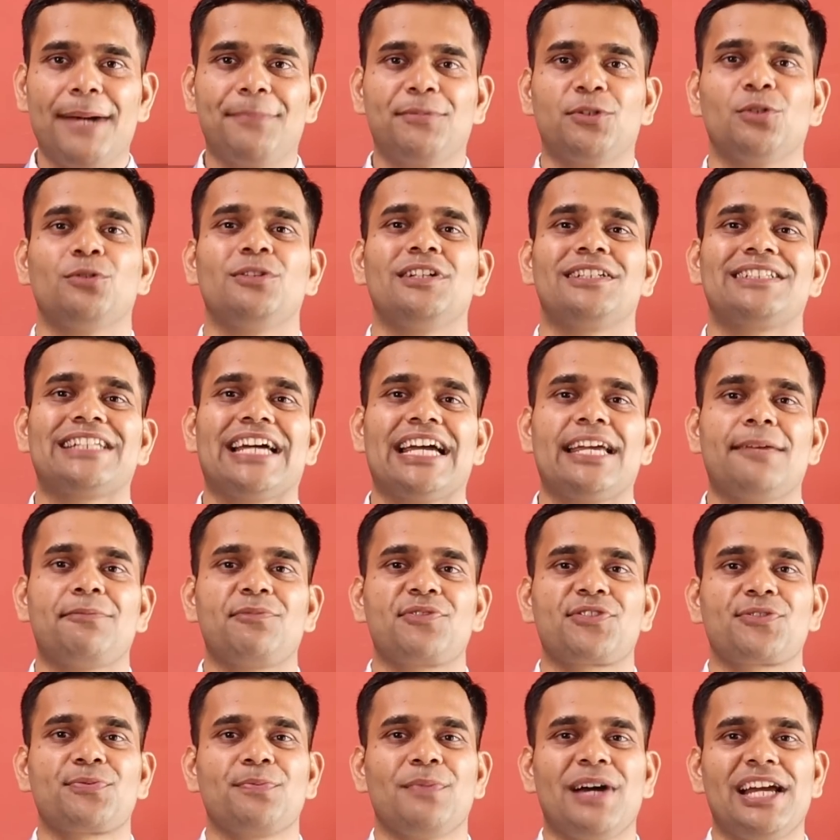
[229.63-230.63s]
Up to the
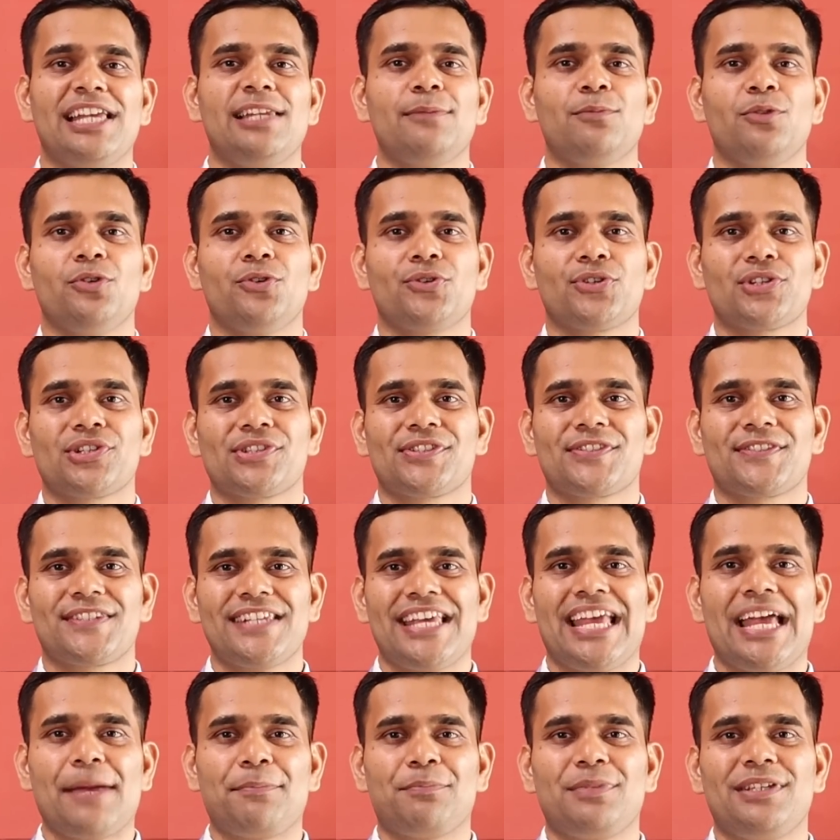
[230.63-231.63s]
time, smile more,
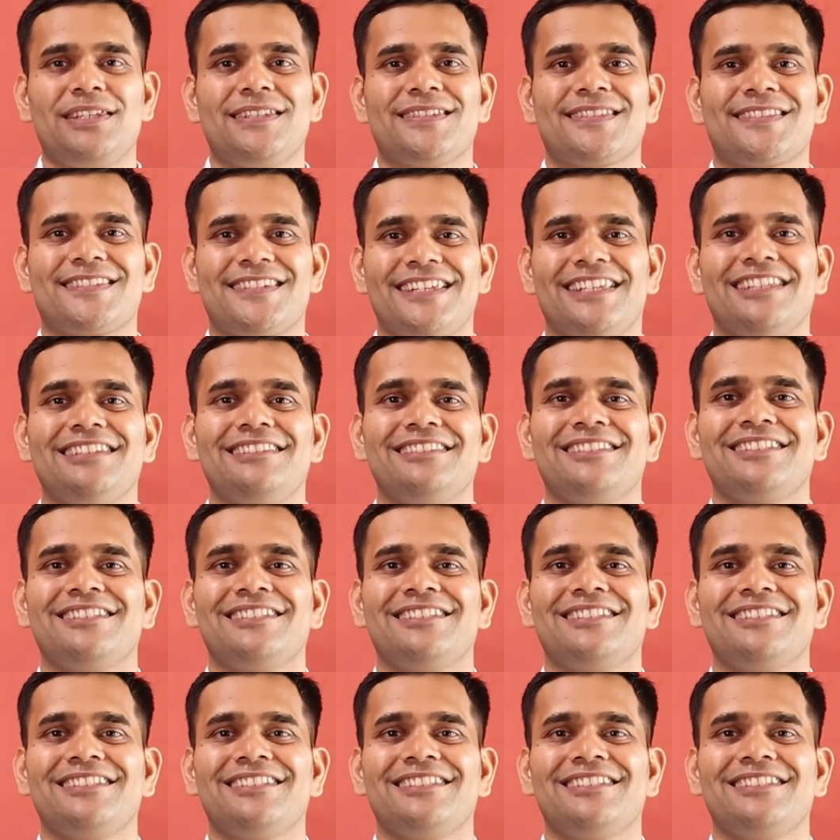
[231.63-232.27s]
stay happy, stay